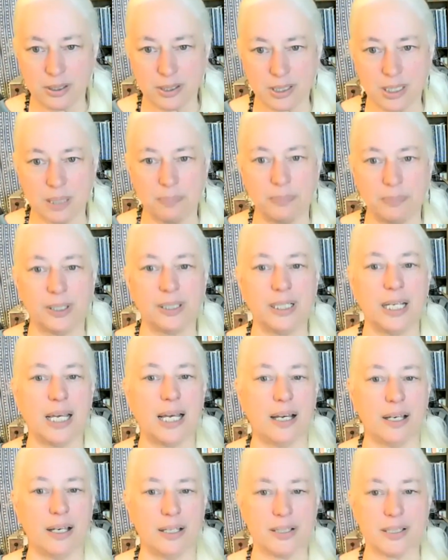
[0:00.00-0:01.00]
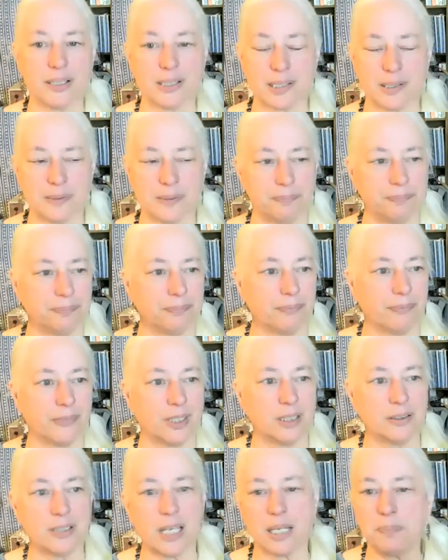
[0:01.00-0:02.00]
someone has
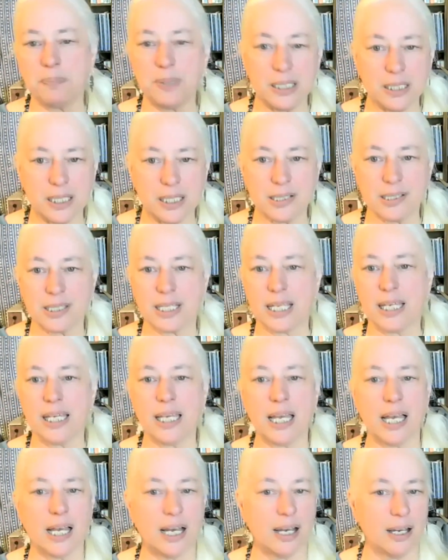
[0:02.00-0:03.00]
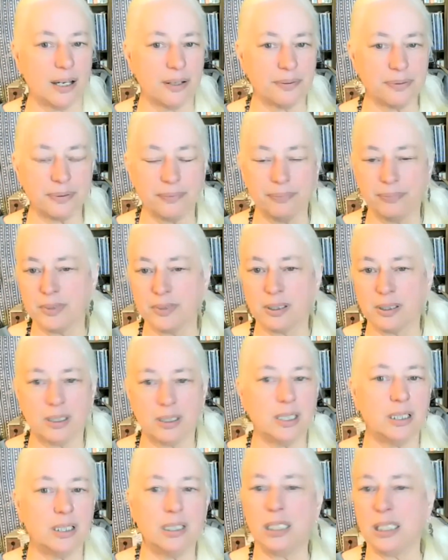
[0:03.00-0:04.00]
diabetes, they have
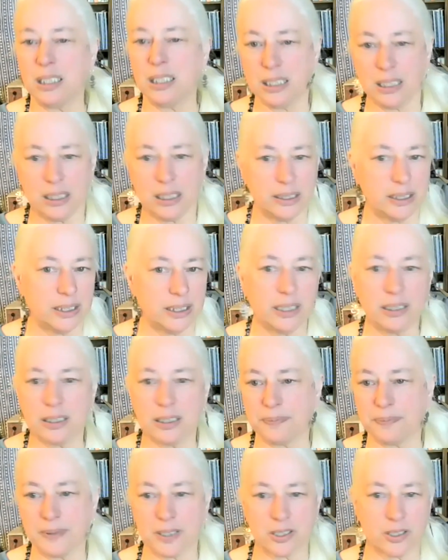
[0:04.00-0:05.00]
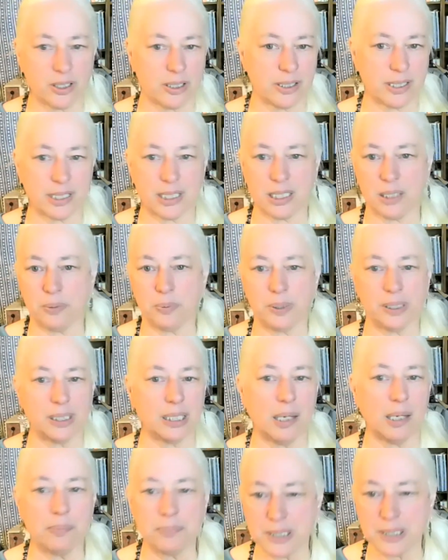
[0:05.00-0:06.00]
kidney yin deficiency with
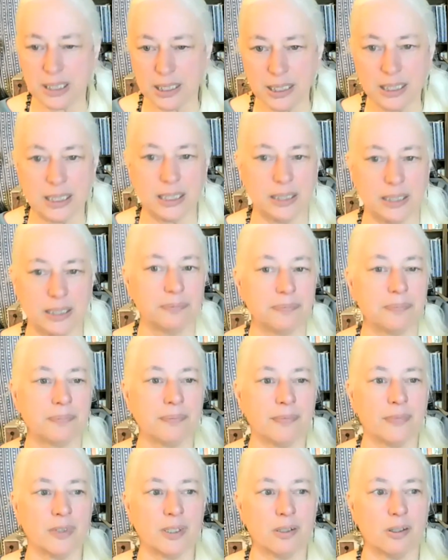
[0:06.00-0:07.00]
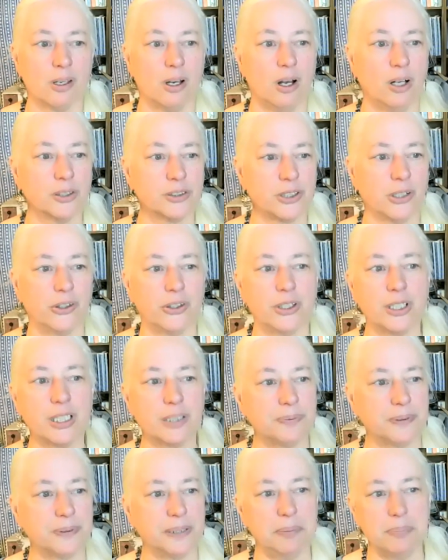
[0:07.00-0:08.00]
empty heat.
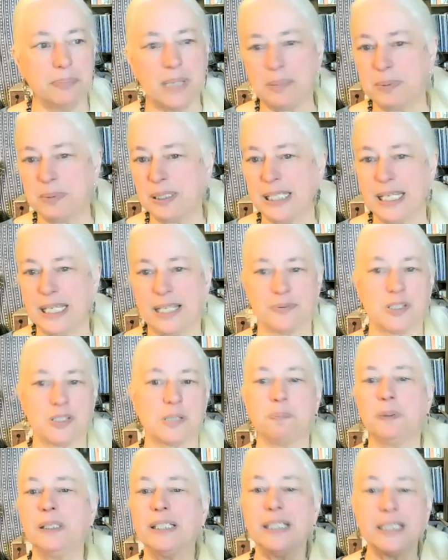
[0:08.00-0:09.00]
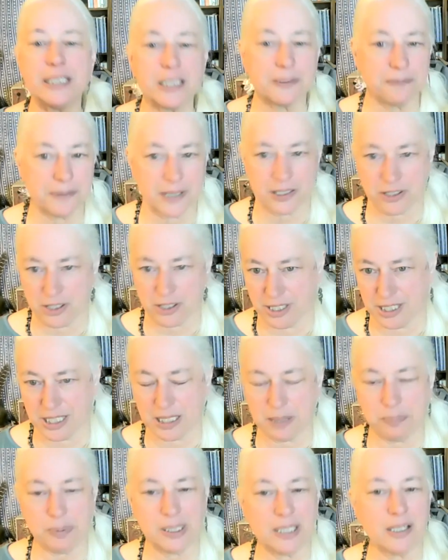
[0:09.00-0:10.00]
Alternatively, maybe they have spleen
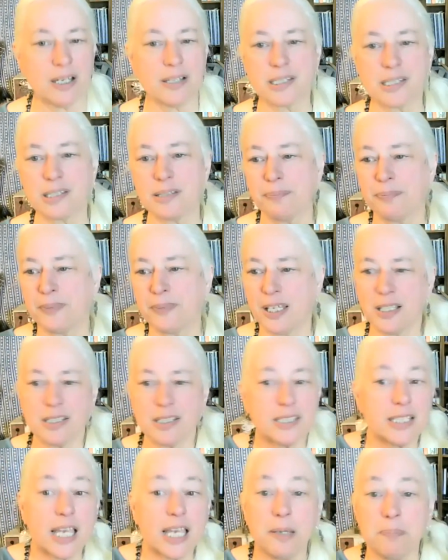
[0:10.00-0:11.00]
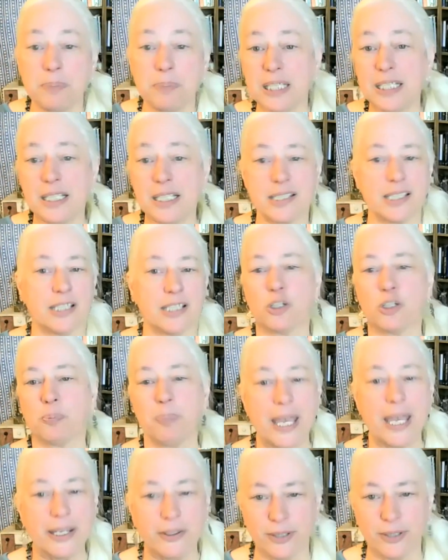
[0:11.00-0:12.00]
deficiency because it's diabetes and your
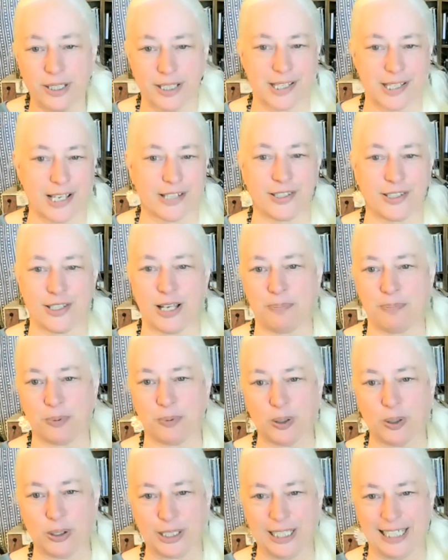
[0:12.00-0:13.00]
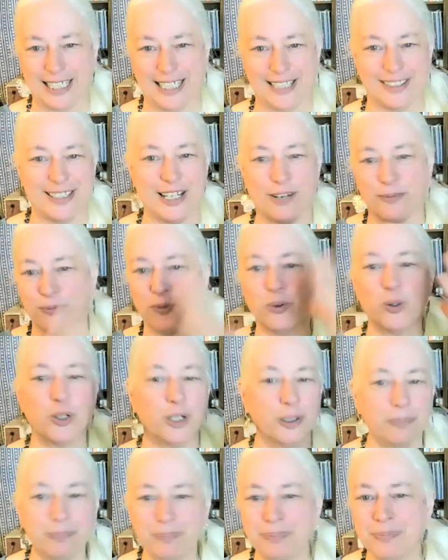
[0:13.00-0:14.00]
pancreas has stopped working, and
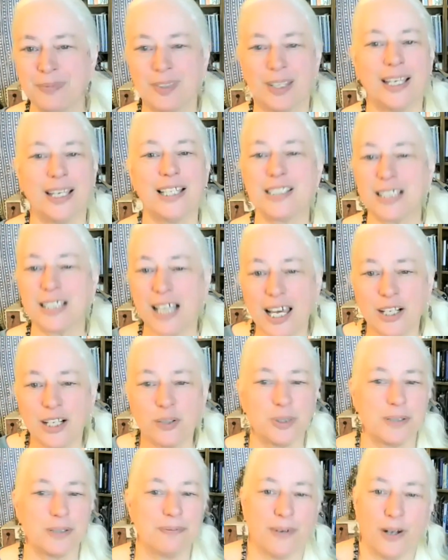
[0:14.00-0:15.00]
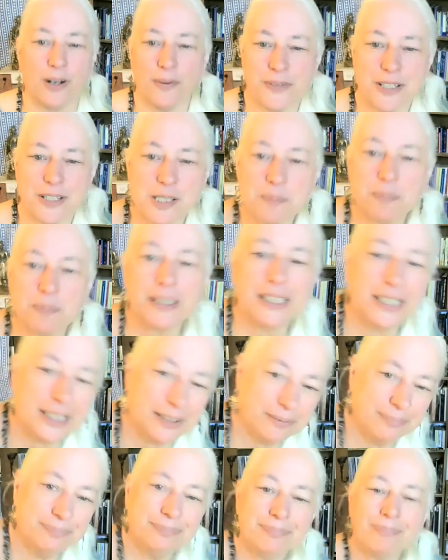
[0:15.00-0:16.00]
therefore it's got to involve the
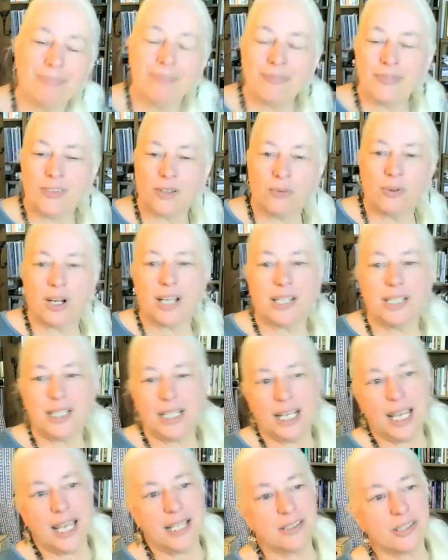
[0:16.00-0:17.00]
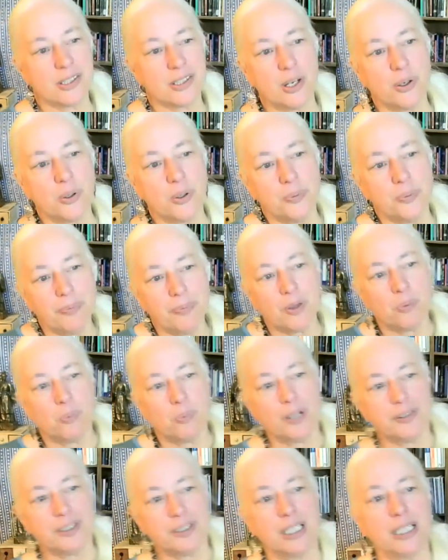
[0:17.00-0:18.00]
spleen, right? And so
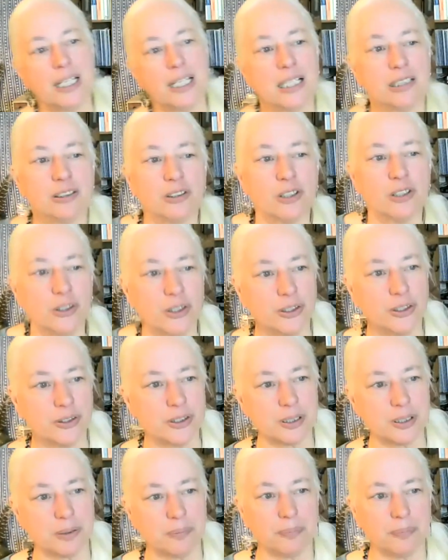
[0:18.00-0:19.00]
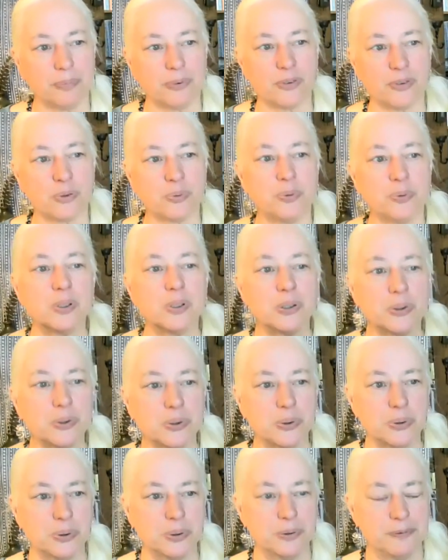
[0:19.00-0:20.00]
one thing I learned
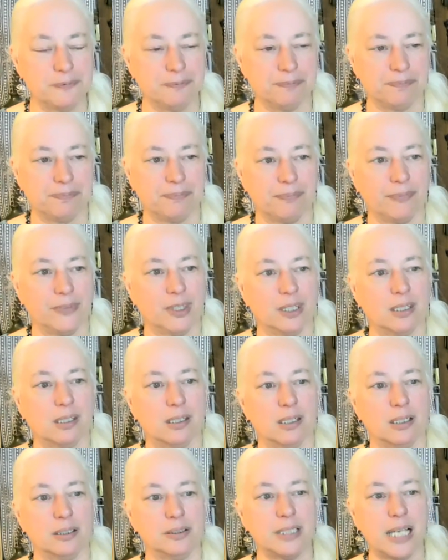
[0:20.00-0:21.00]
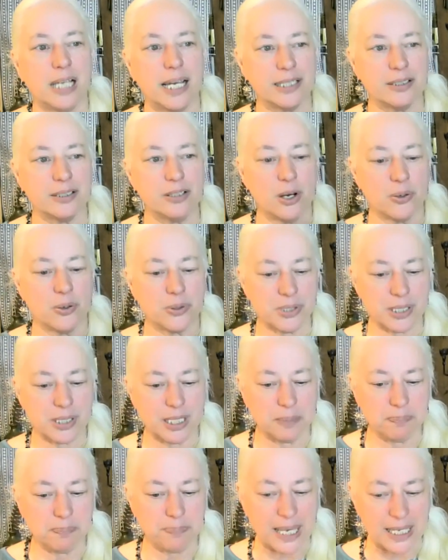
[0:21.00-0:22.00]
through
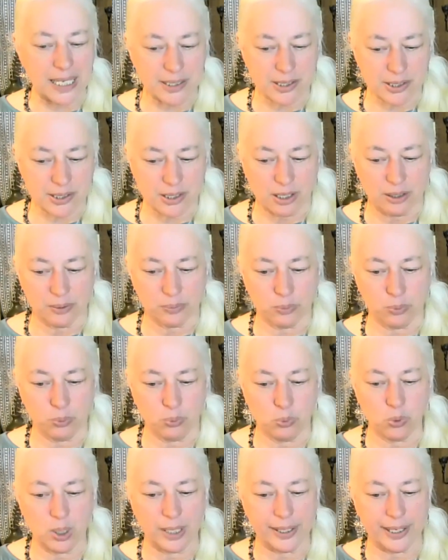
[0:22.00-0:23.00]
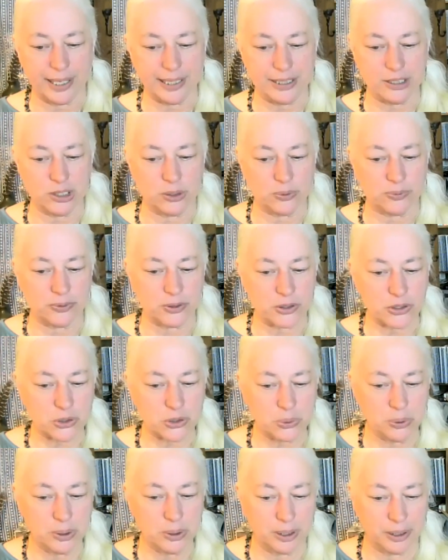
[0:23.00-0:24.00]
diagnosing based on what I know for
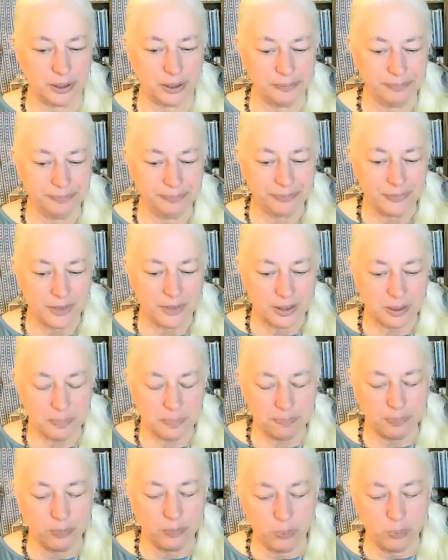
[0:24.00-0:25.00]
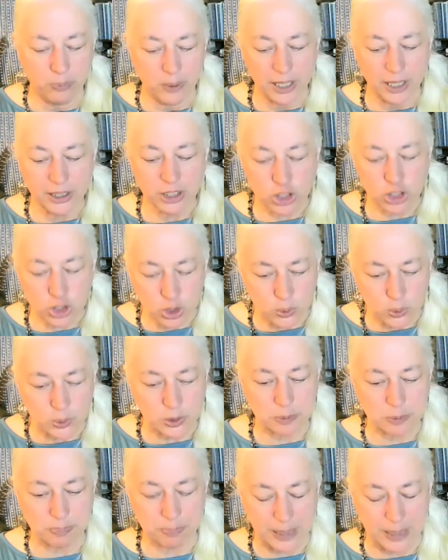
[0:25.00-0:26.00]
sure, a
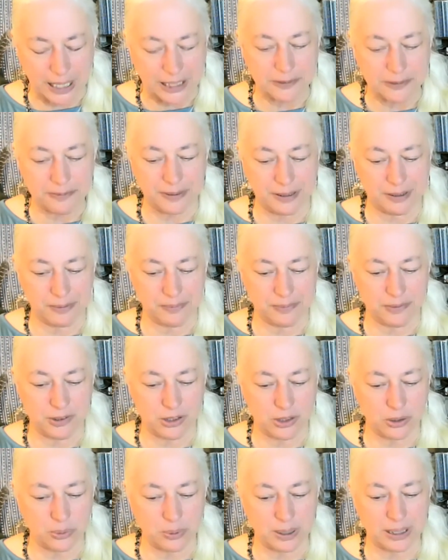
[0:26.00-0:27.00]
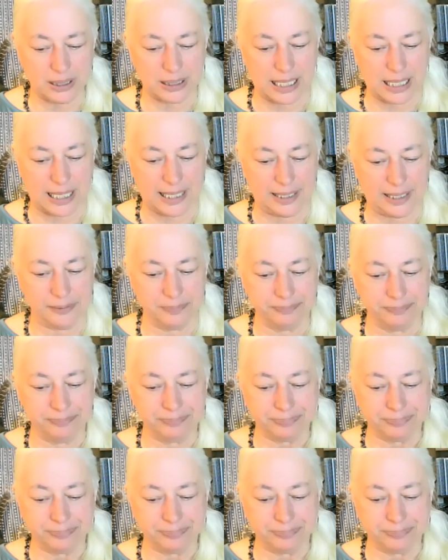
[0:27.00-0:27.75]
huge benefit of doing that